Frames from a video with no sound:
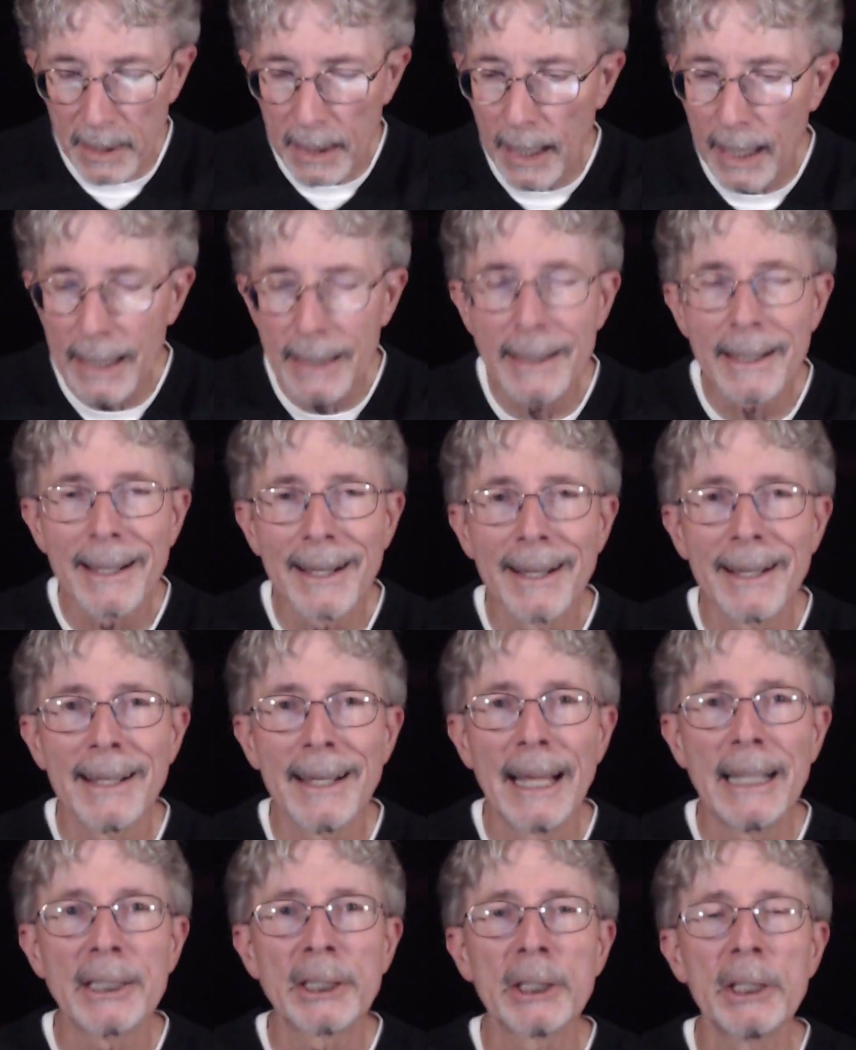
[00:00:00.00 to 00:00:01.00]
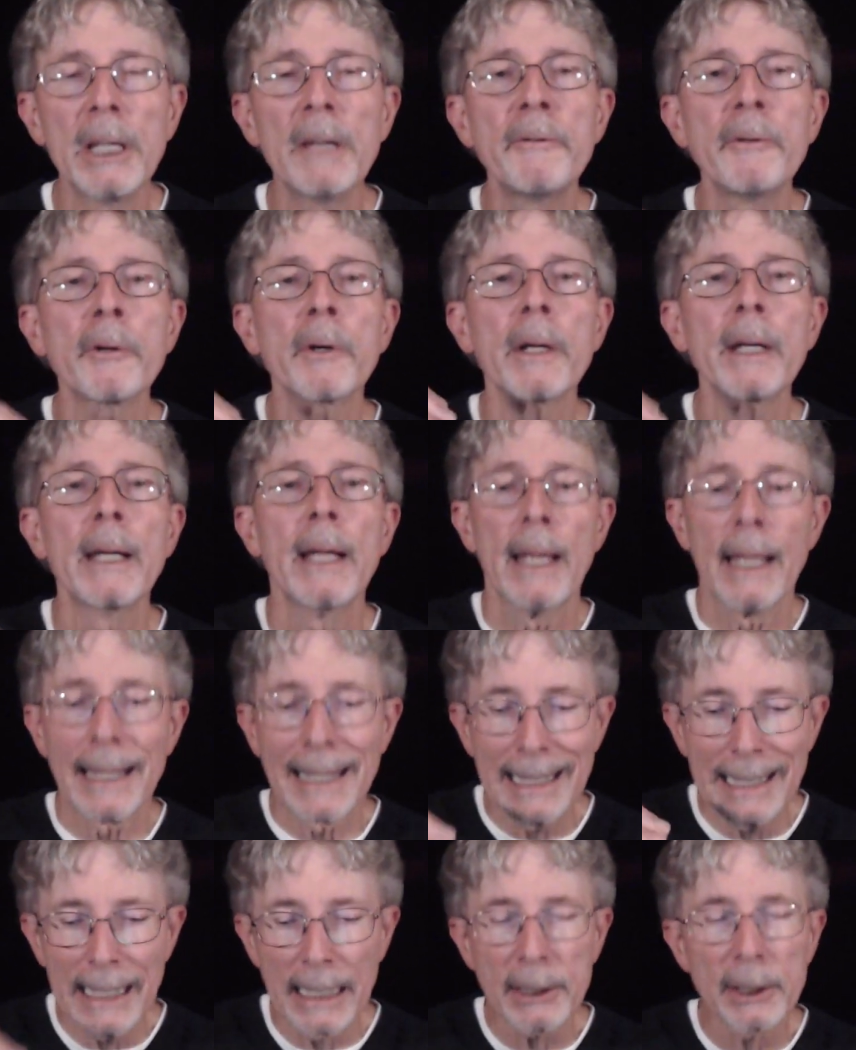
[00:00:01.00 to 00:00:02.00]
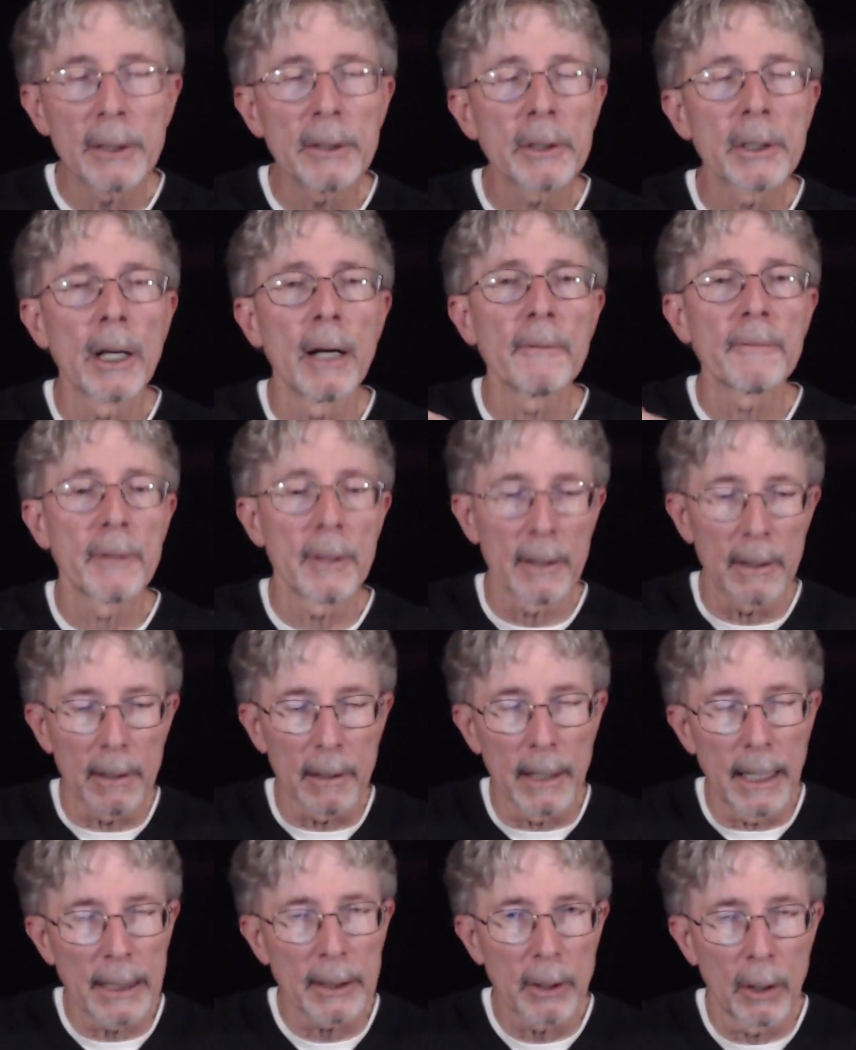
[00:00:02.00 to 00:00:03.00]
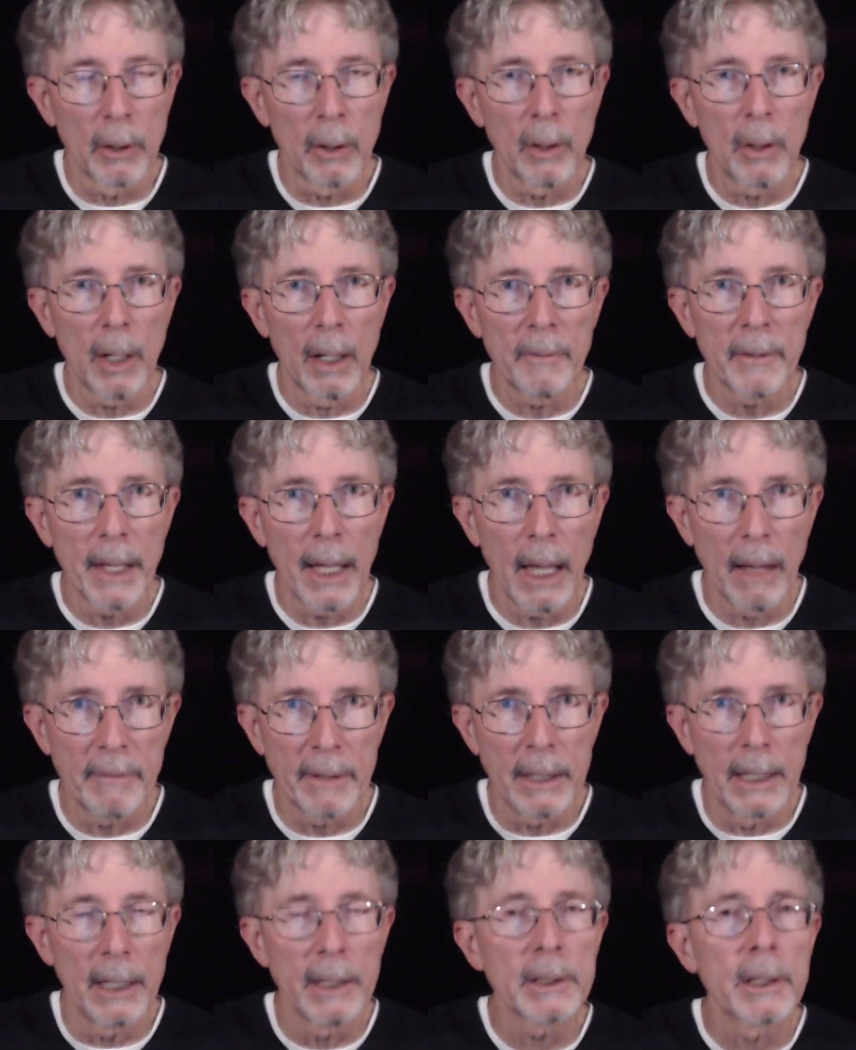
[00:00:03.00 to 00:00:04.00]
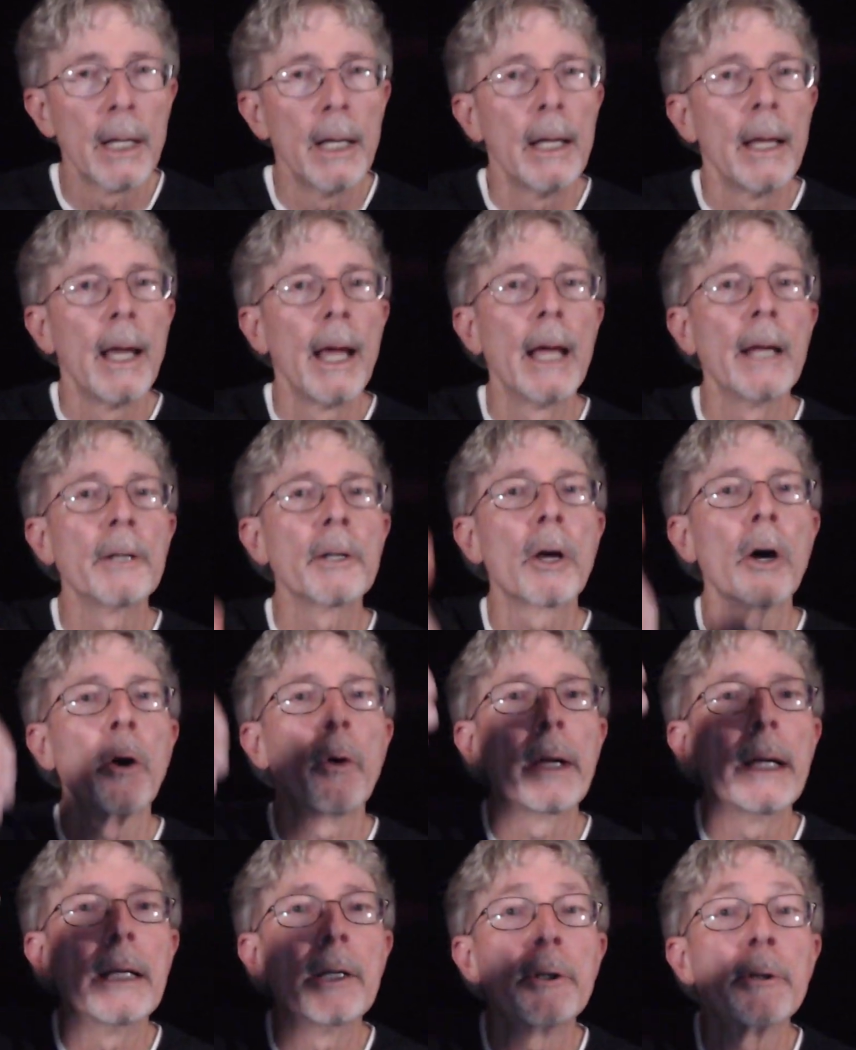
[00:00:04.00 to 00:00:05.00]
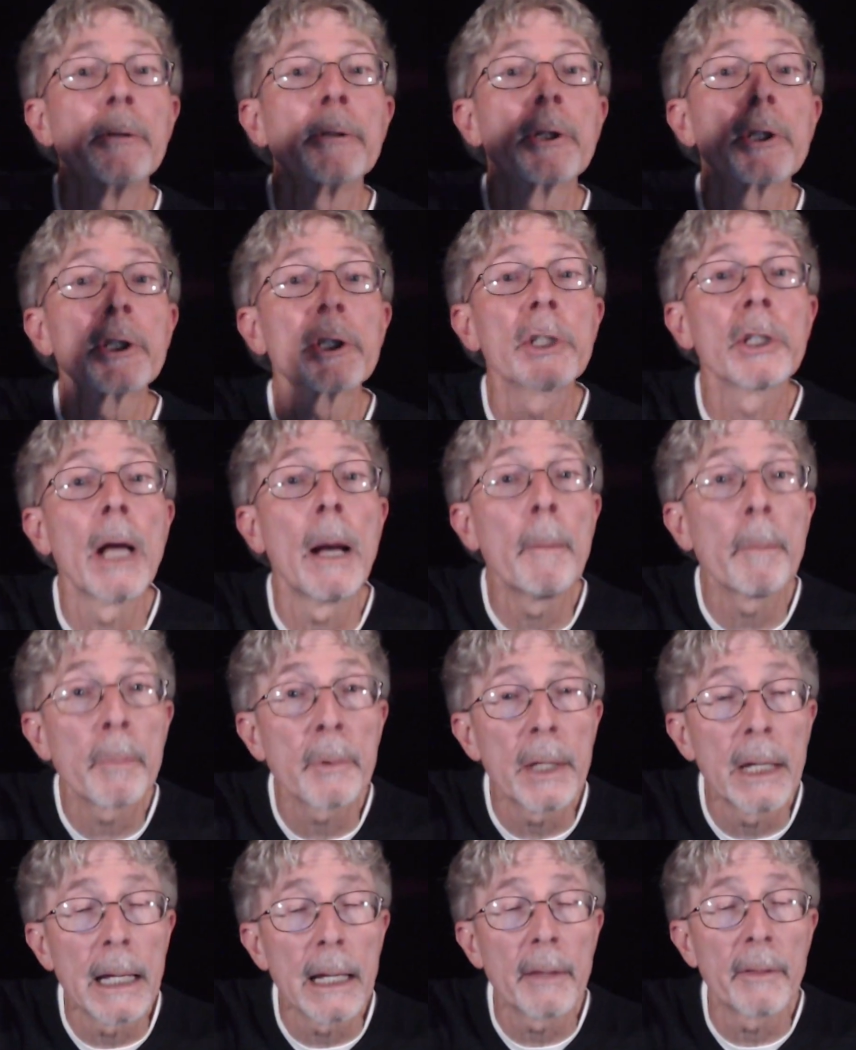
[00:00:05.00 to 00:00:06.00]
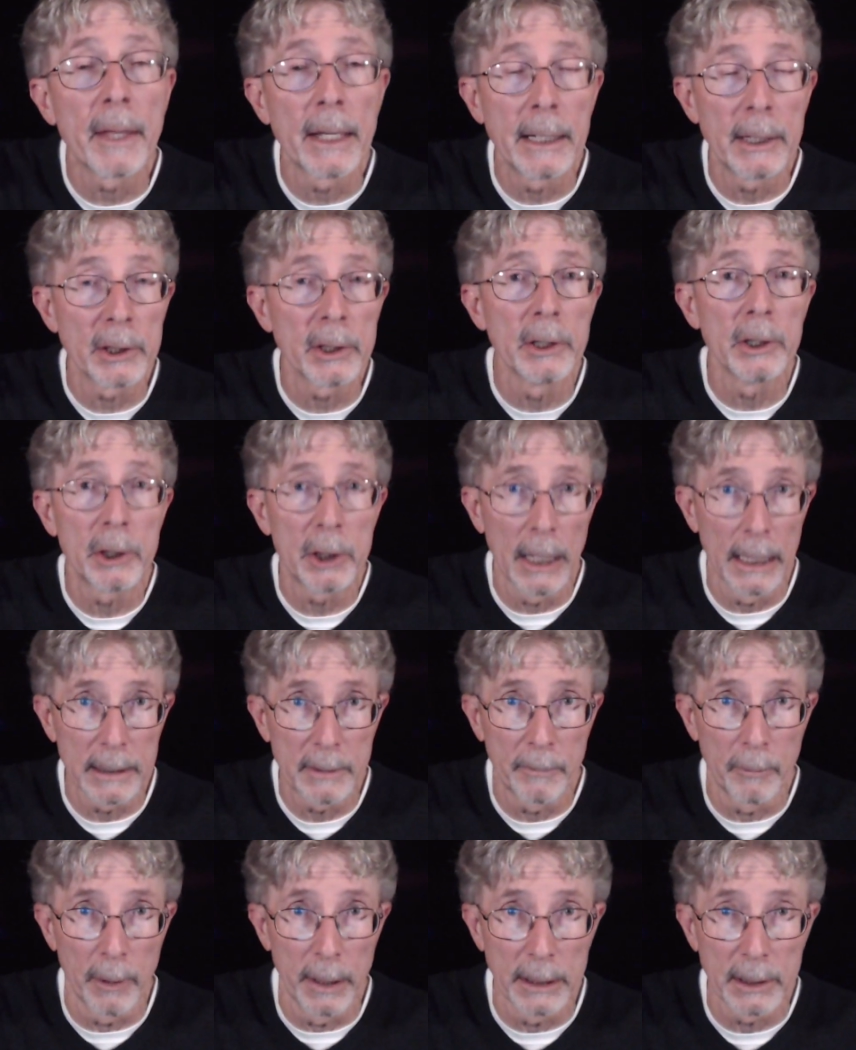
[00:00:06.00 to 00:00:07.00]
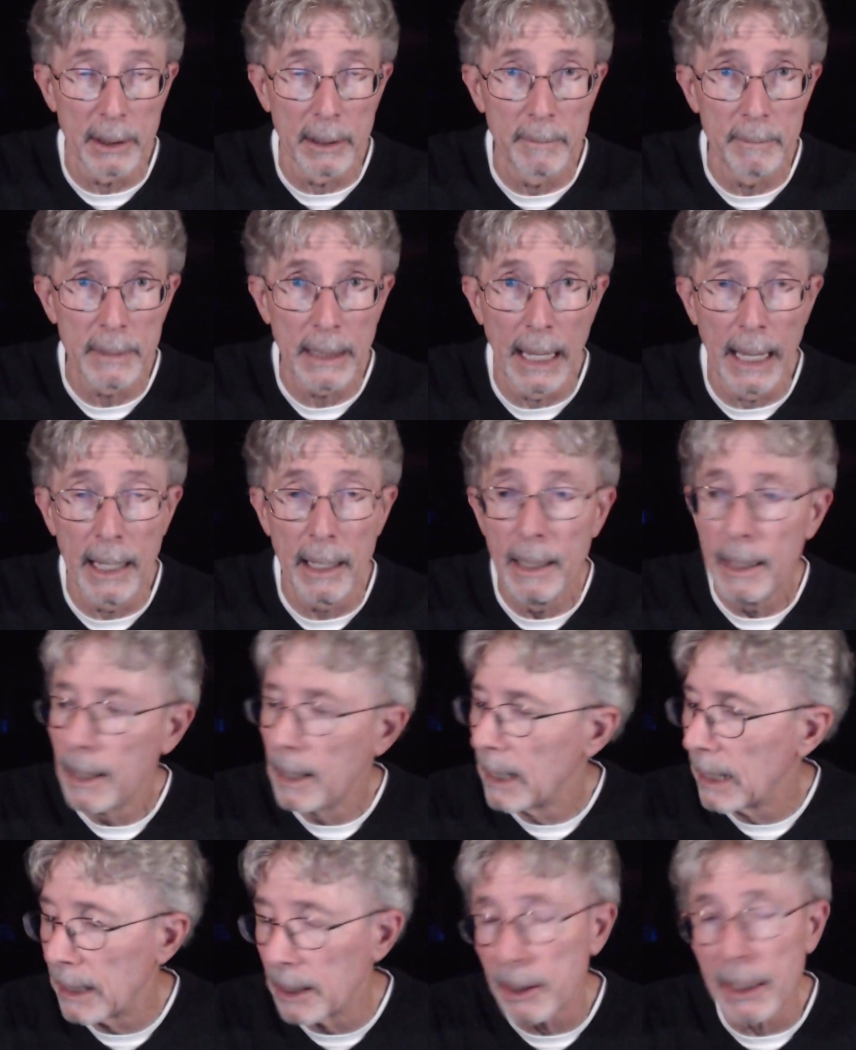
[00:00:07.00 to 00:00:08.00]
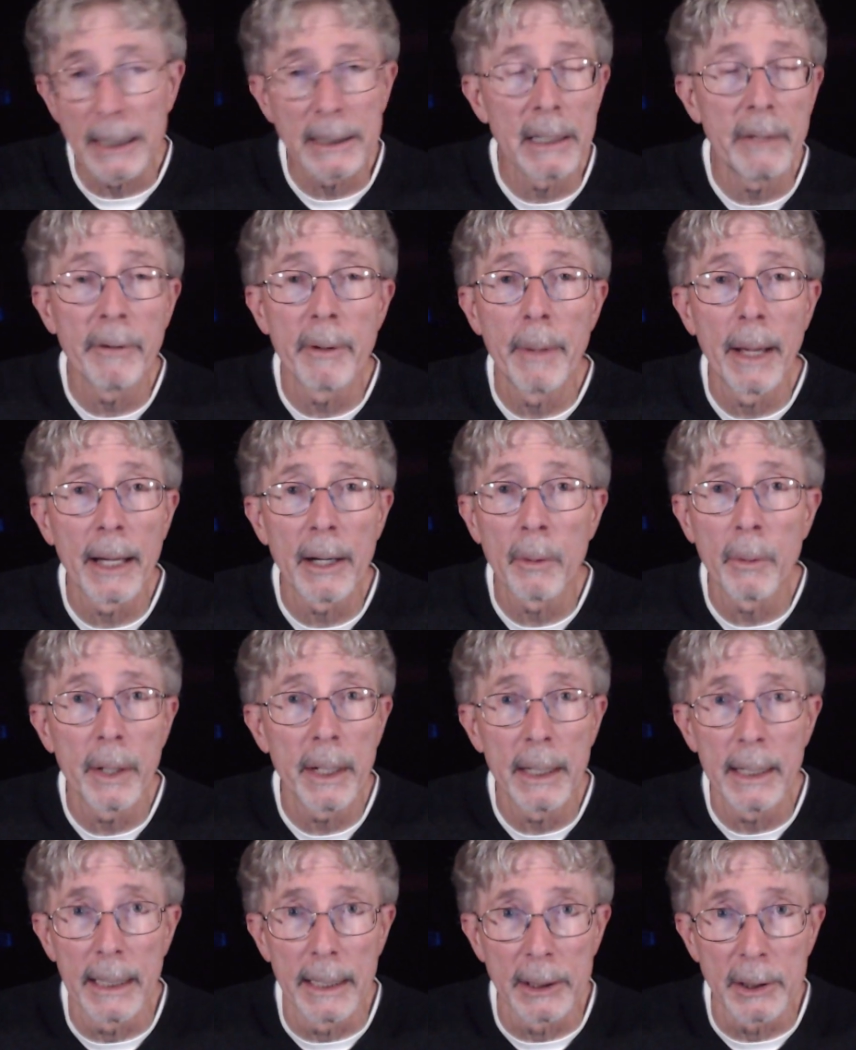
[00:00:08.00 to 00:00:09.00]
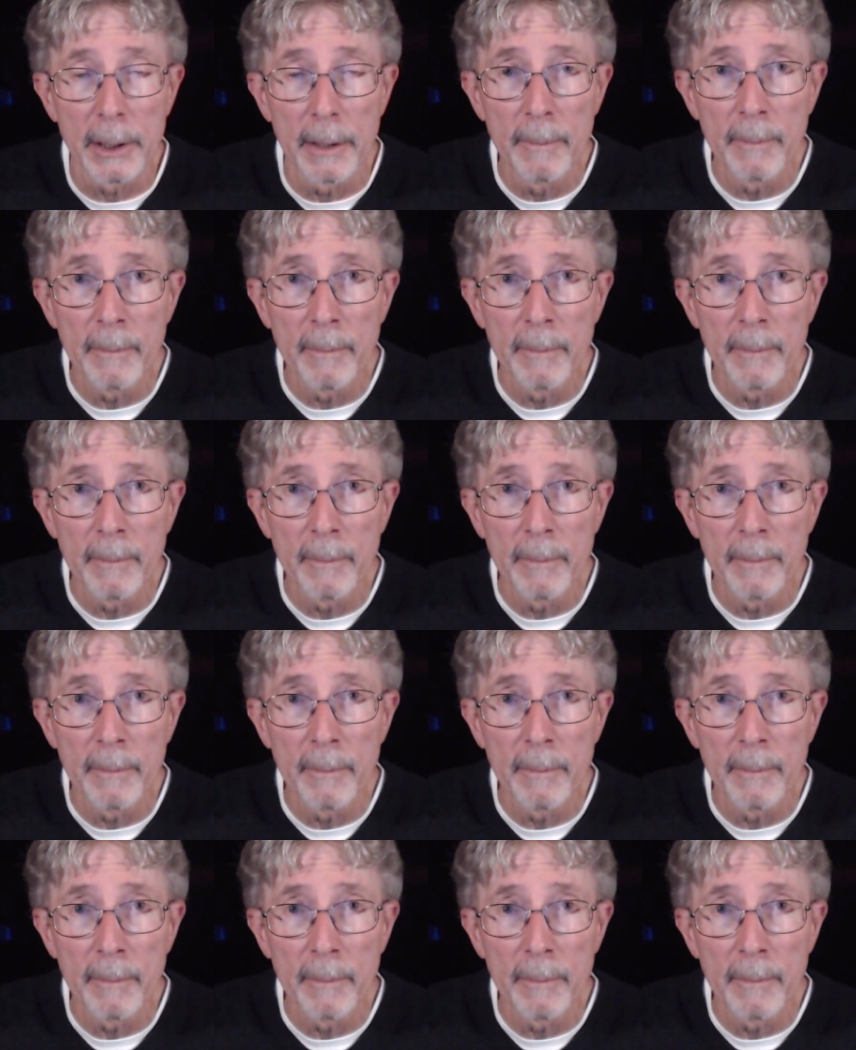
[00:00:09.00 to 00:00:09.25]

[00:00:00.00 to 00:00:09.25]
and see if you can get yourself to let go of the heaviness and go into something that isn't chest voice, okay? And it doesn't even matter what it is.